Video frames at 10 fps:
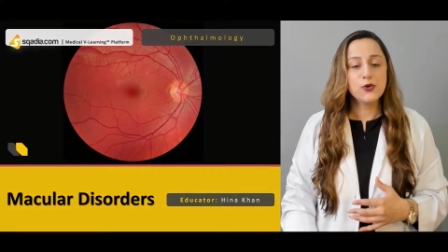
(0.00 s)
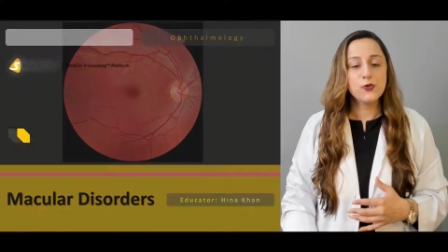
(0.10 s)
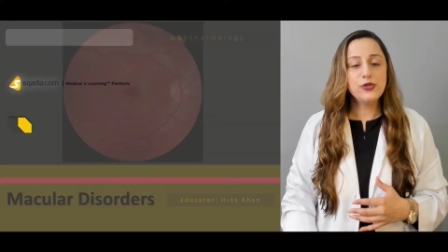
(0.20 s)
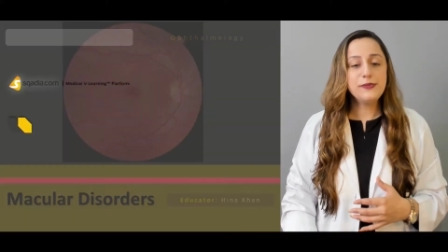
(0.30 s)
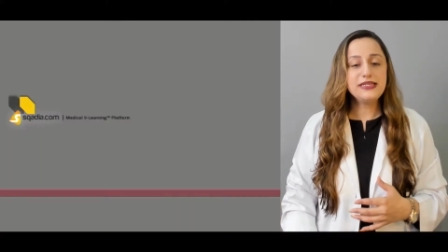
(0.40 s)

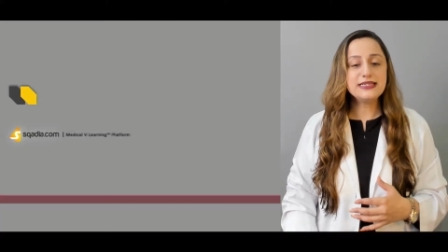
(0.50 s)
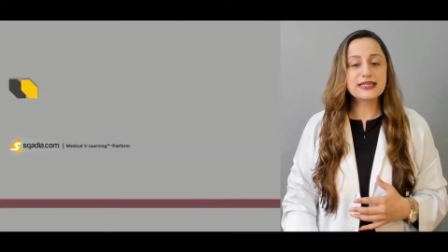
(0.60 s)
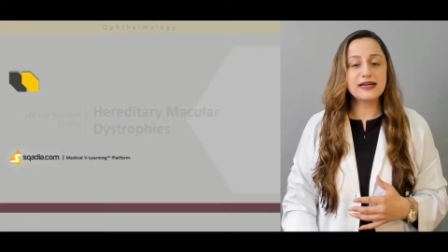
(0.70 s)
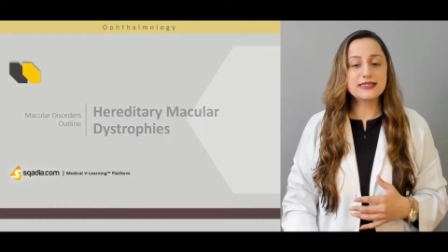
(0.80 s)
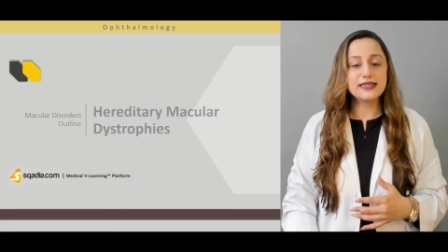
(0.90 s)
We'll be
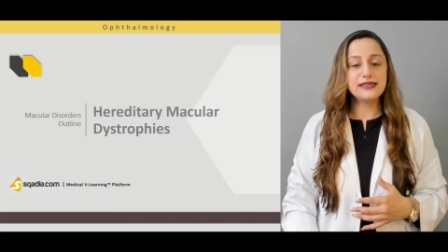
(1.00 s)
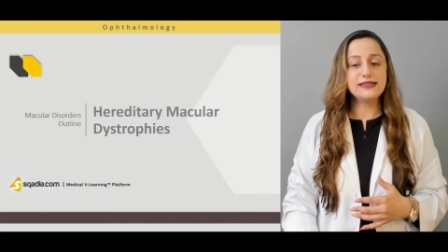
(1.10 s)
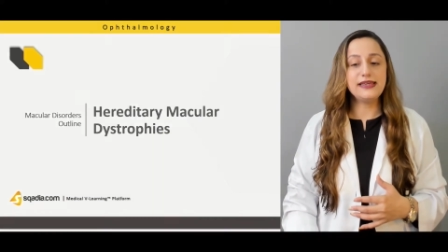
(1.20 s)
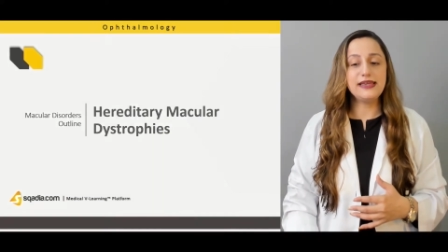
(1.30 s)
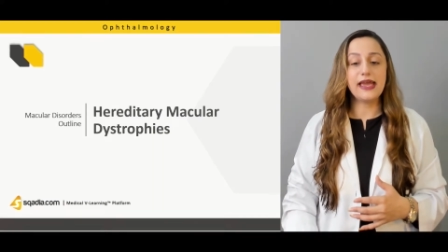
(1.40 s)
discussing
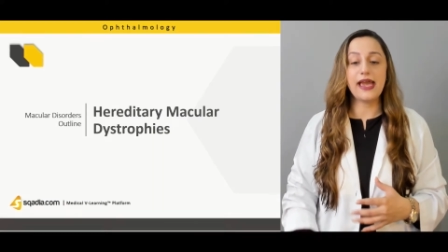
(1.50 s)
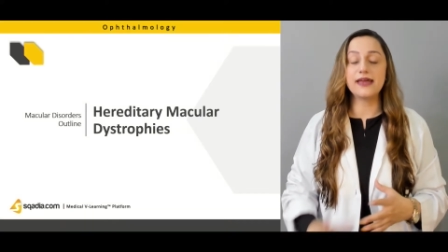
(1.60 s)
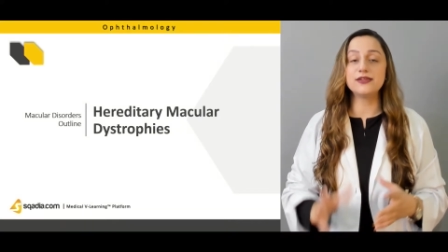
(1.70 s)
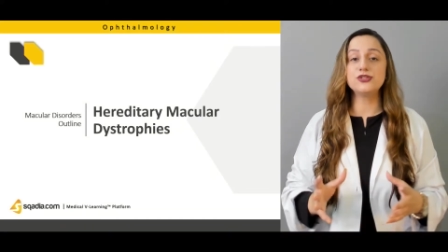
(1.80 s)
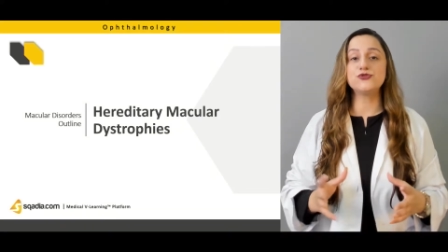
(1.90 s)
the
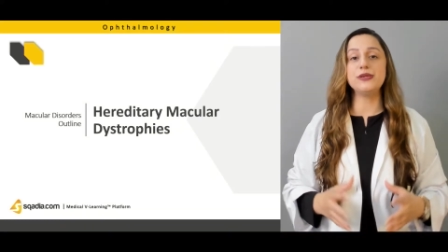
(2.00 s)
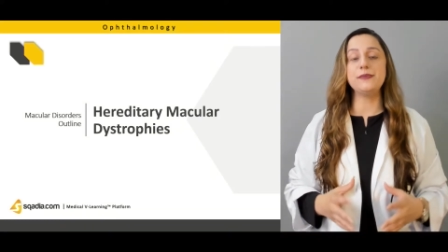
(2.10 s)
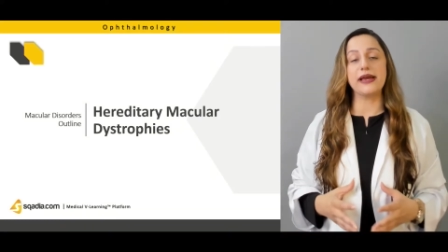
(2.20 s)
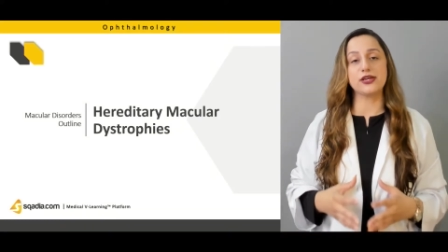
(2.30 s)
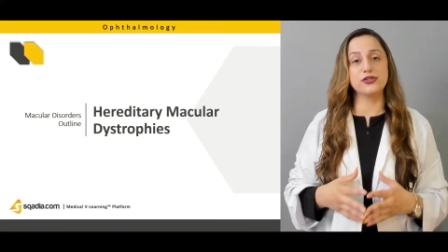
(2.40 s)
hereditary
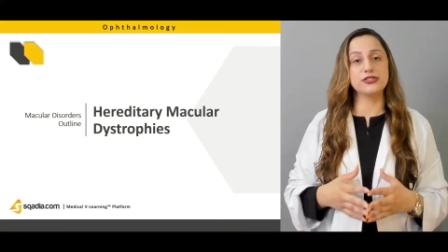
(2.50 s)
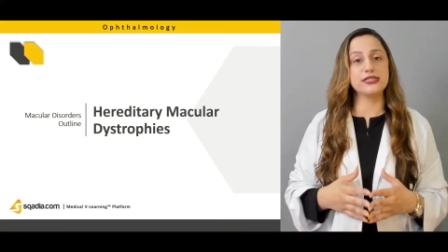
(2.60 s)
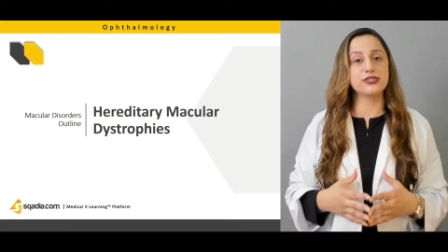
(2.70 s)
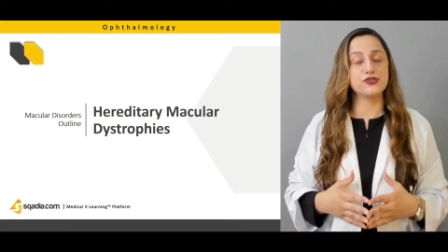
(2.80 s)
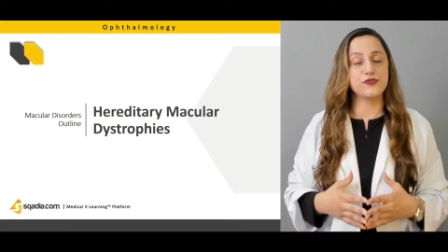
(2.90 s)
macular
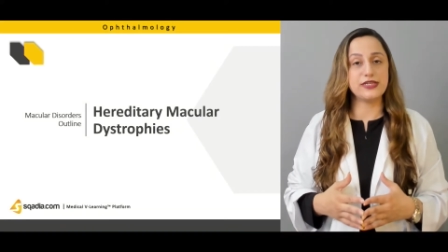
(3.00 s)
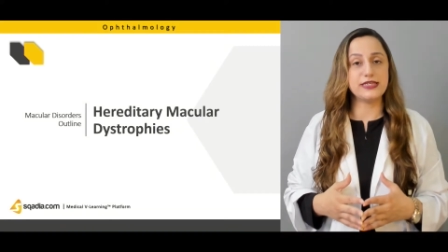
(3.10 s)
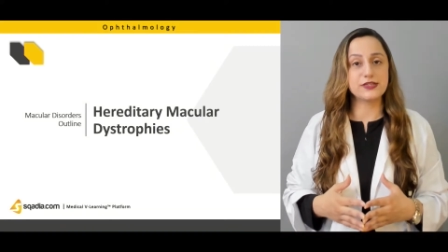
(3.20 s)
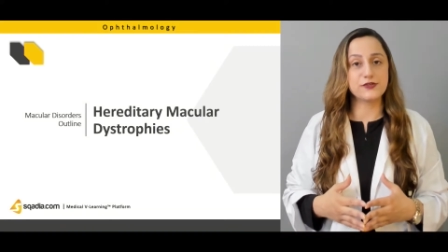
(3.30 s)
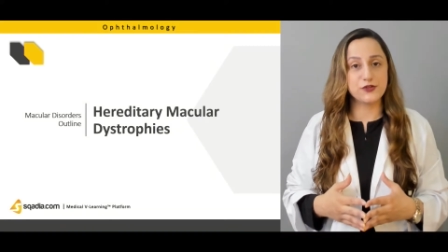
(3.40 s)

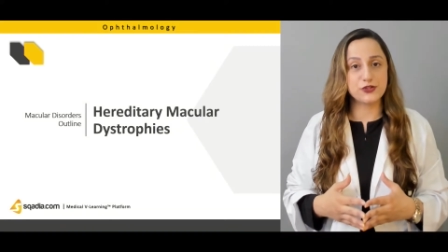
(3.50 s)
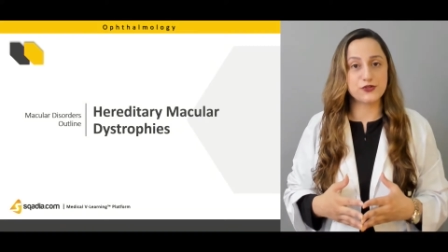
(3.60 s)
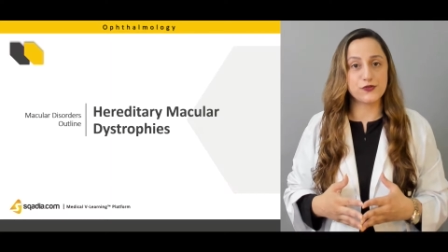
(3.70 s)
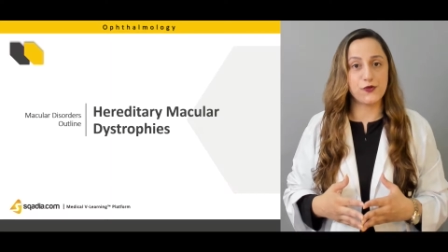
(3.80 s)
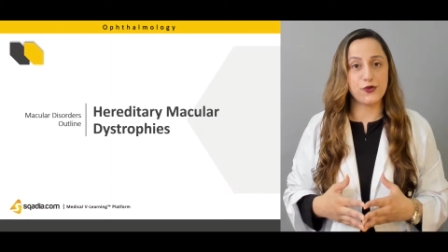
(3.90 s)
dystrophies
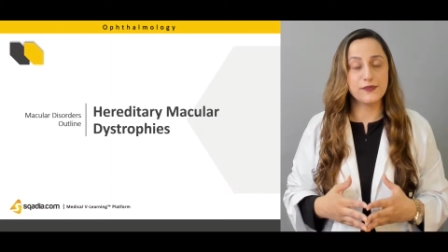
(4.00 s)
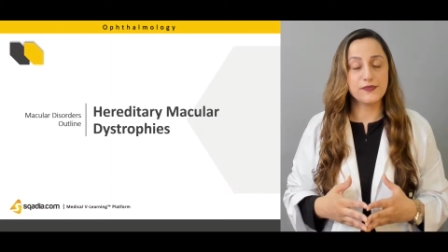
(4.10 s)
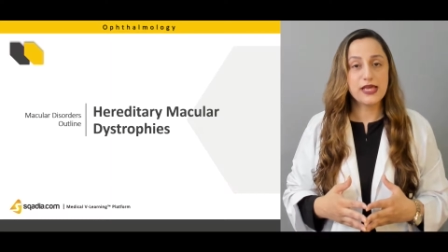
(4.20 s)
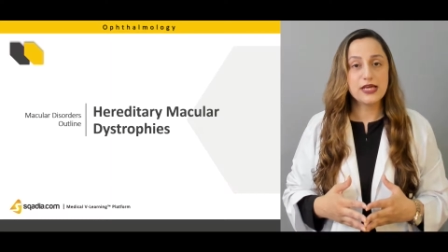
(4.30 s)
first of all.